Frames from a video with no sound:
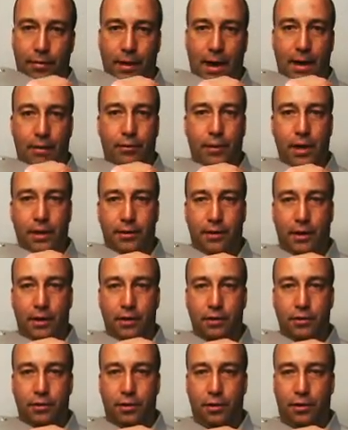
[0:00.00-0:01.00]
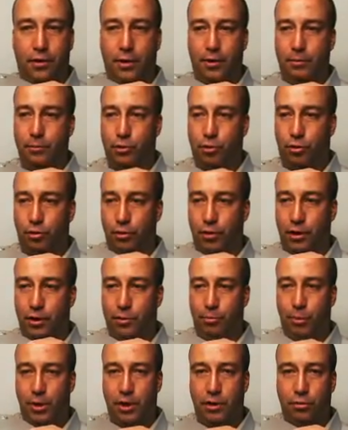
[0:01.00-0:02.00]
That right there is the thumb screw,
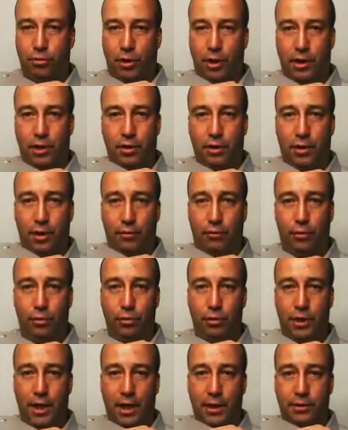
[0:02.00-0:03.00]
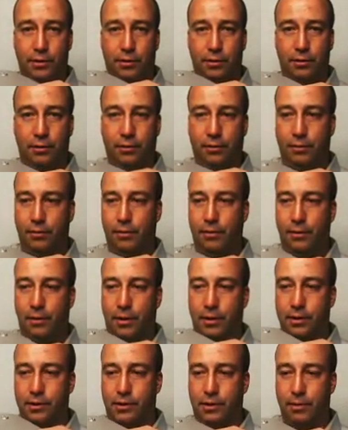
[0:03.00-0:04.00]
this piece right here that rotates.
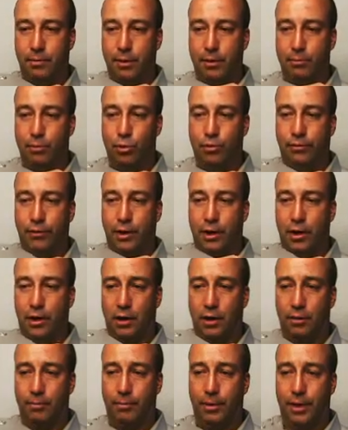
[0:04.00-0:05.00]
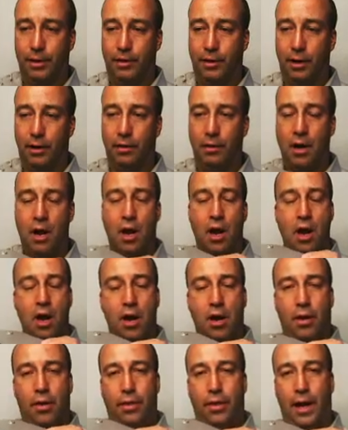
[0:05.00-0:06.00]
You can see me moving it a little bit there.
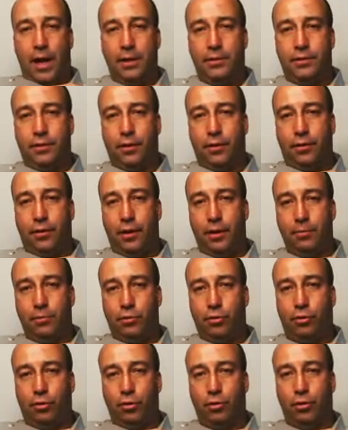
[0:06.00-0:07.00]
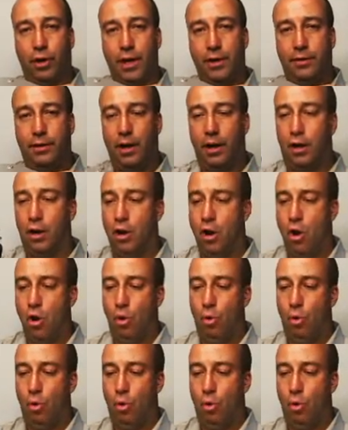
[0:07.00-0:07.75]
That's the thumb screw right there.